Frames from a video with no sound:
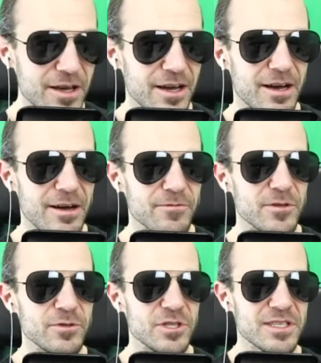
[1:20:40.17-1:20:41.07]

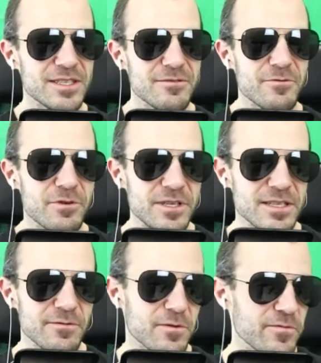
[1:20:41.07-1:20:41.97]
to just
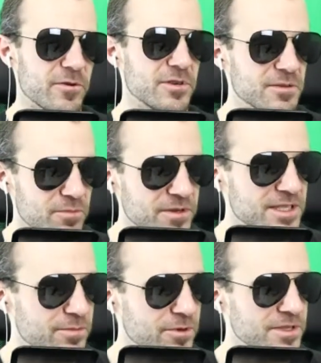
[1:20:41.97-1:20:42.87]
reason from first
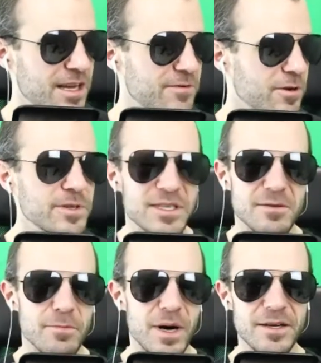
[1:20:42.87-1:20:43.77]
principles. I've always
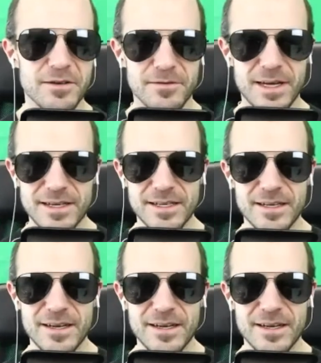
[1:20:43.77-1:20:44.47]
admired that